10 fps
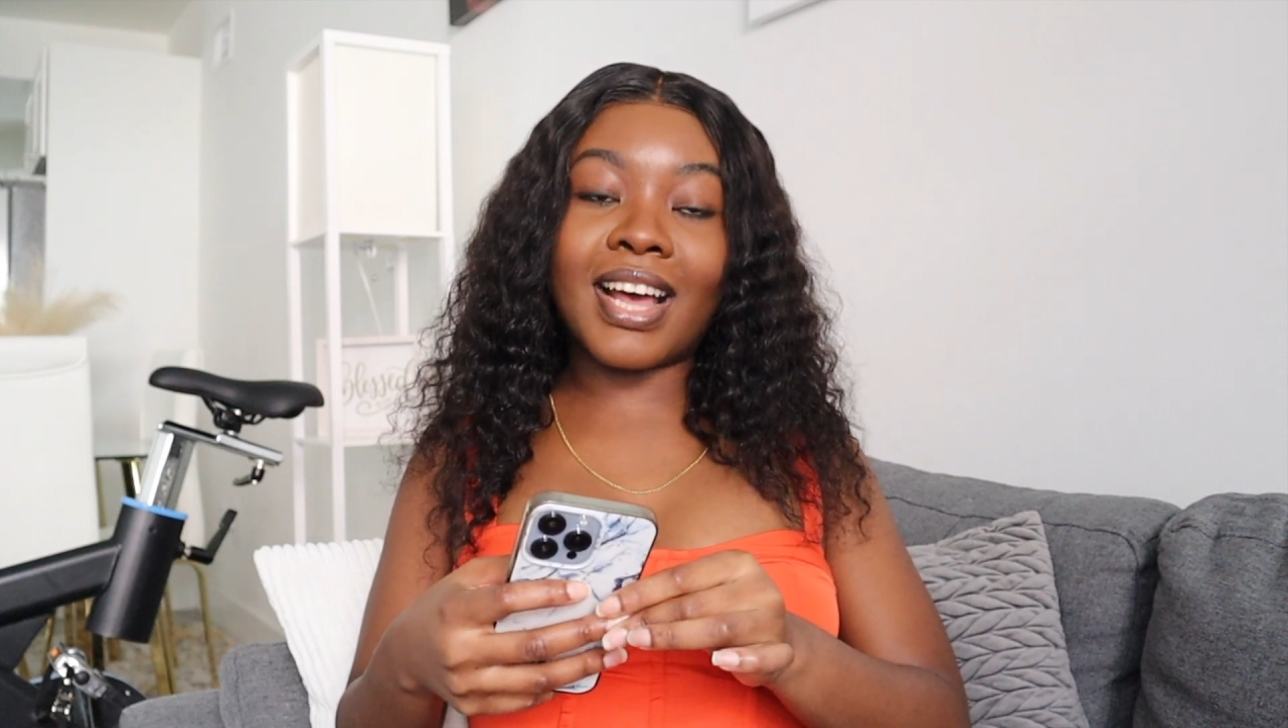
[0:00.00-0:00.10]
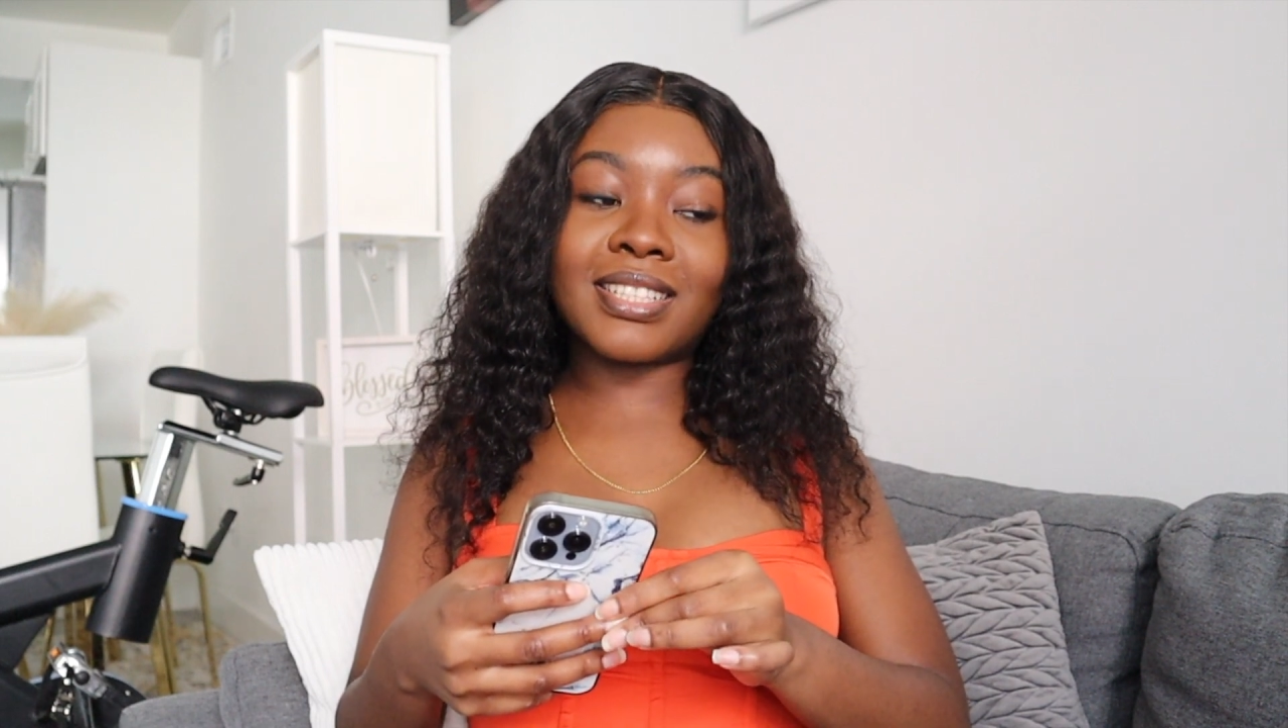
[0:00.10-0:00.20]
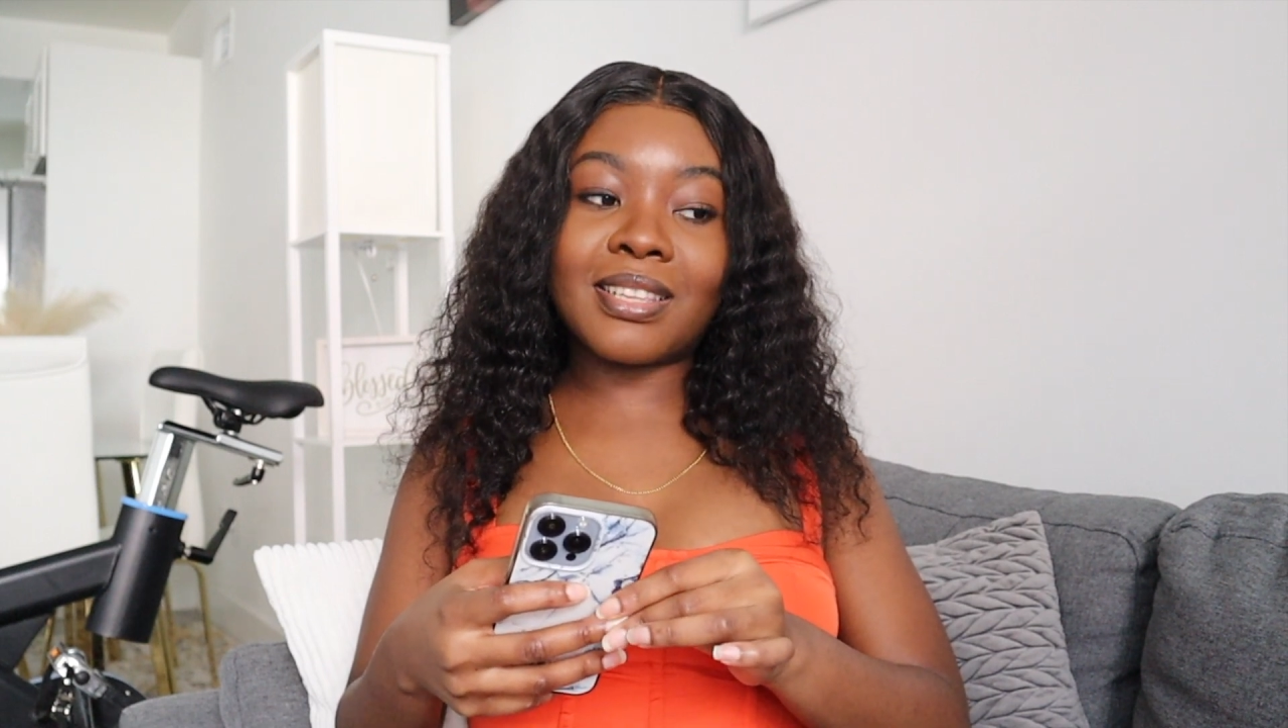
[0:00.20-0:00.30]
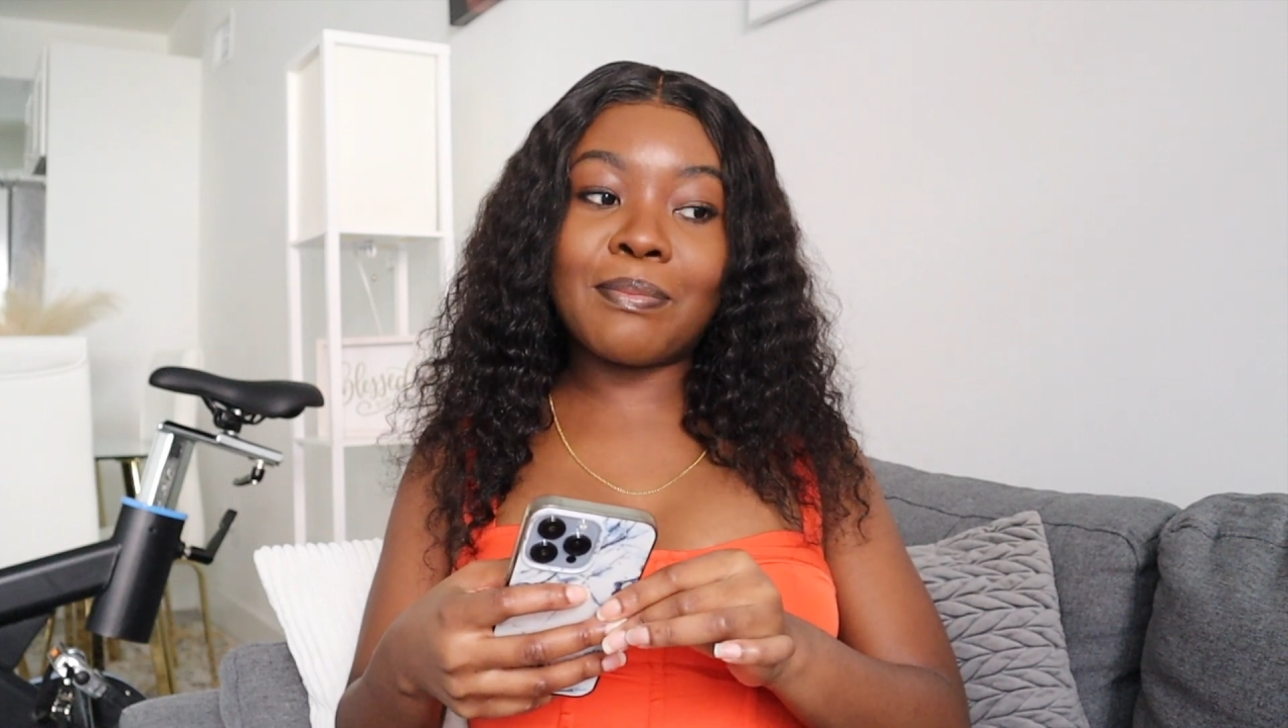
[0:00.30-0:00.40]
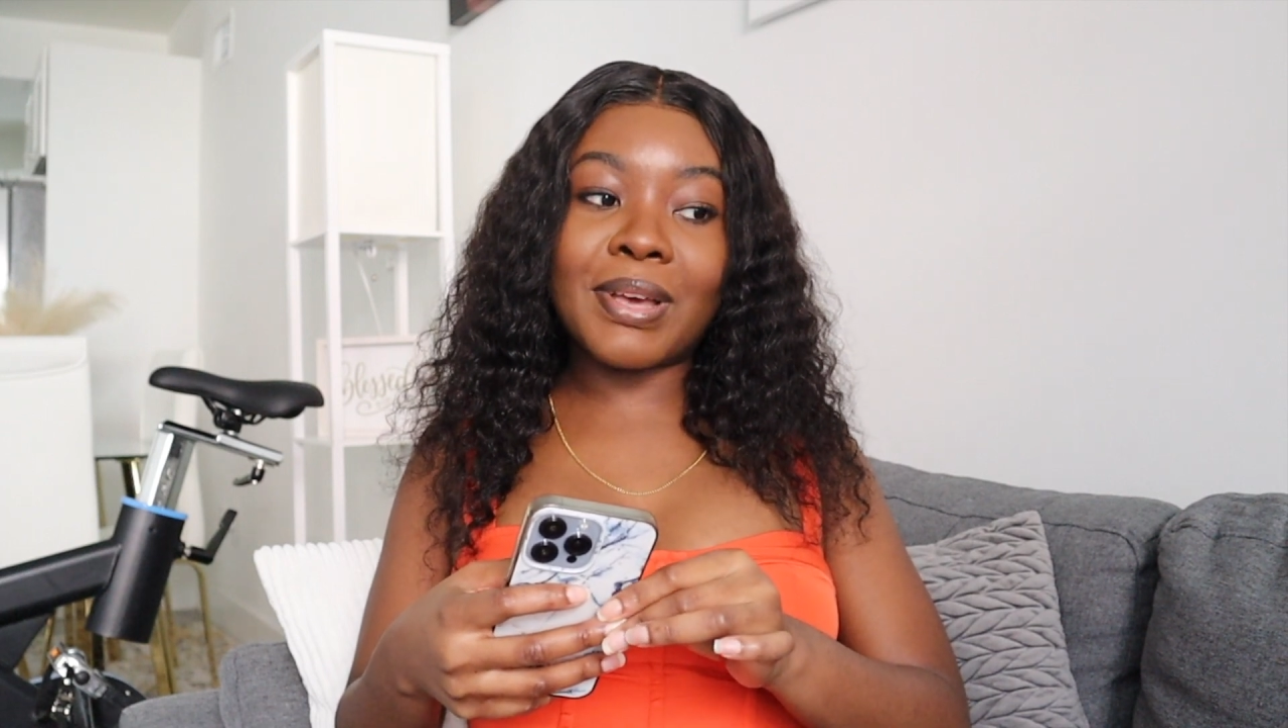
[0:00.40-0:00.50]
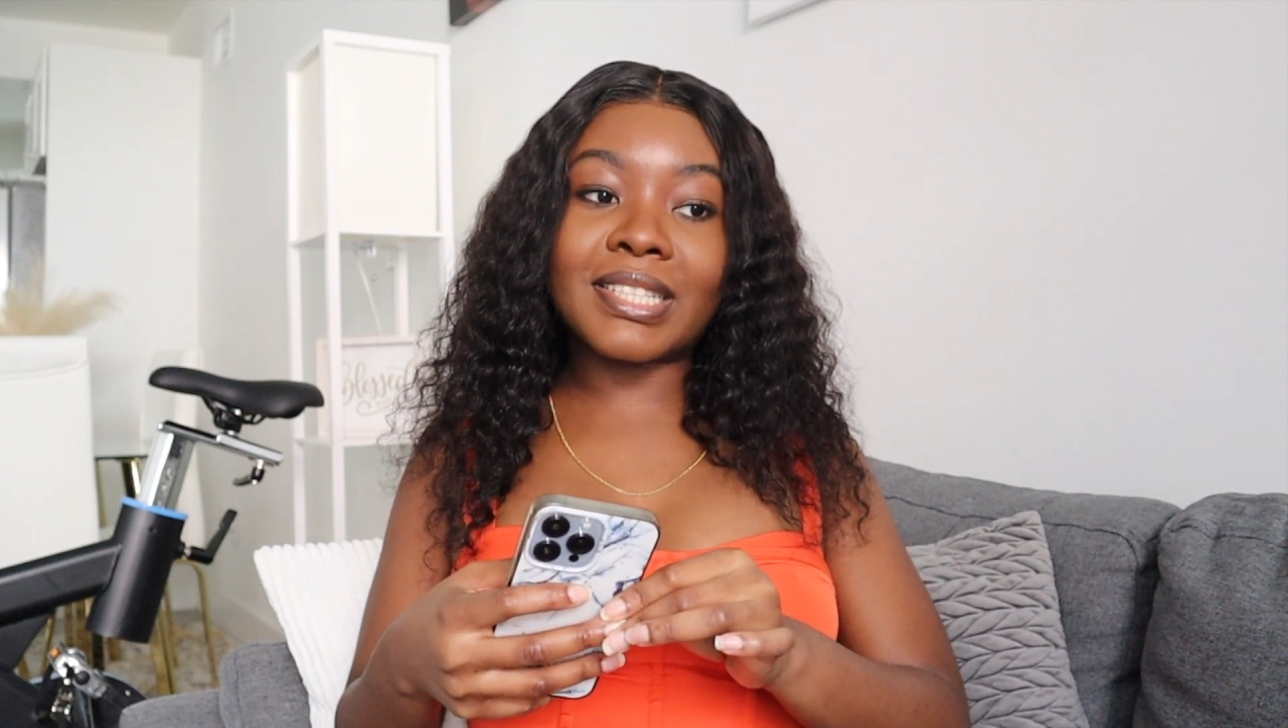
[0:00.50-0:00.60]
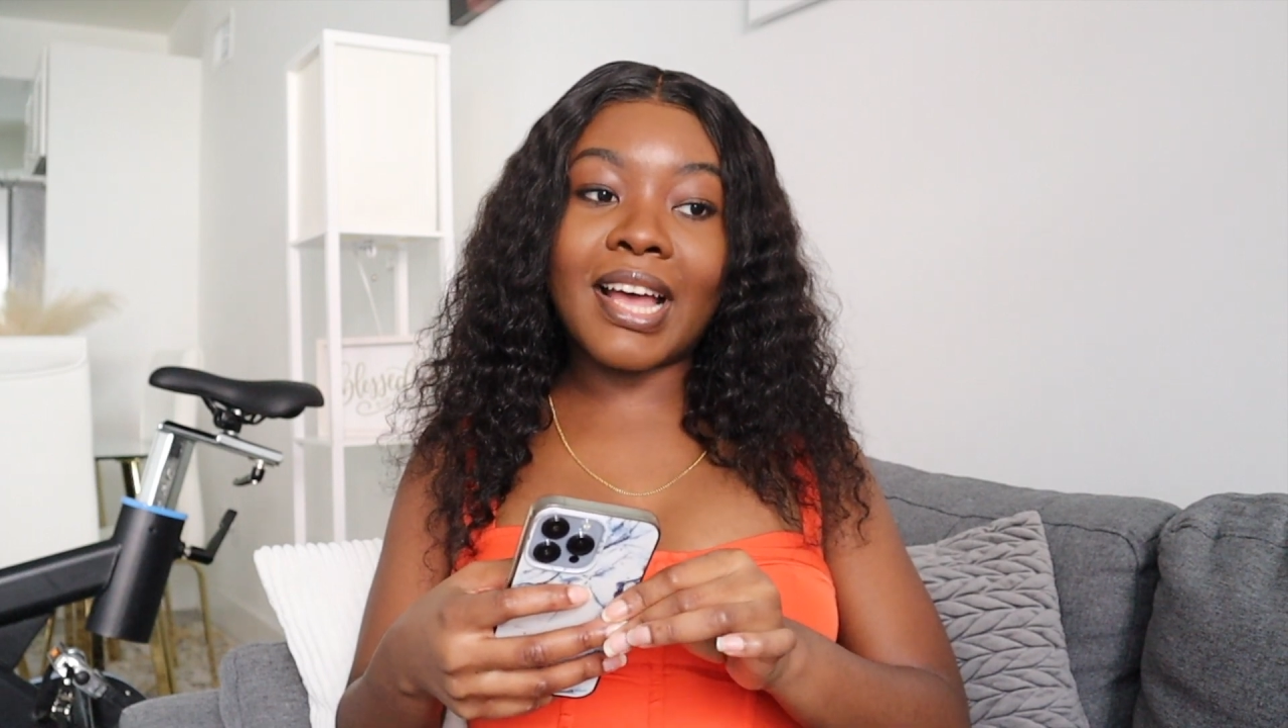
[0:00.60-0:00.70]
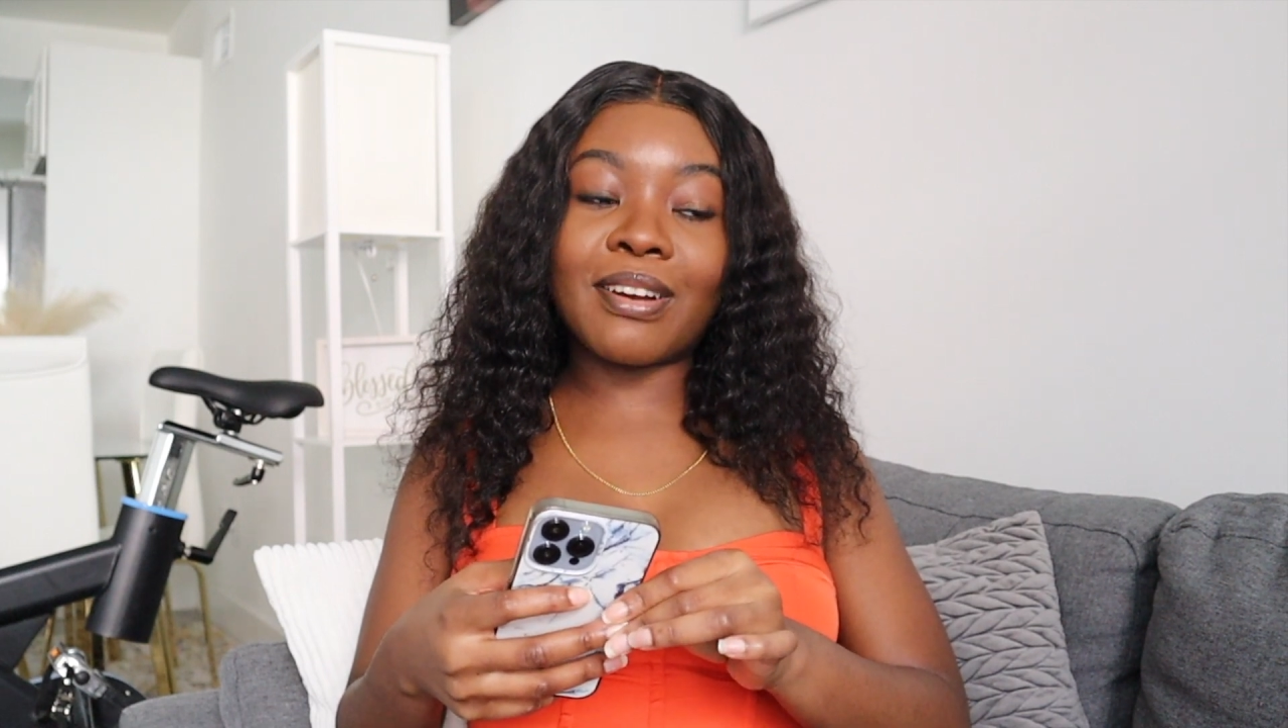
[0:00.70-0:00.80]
that's the best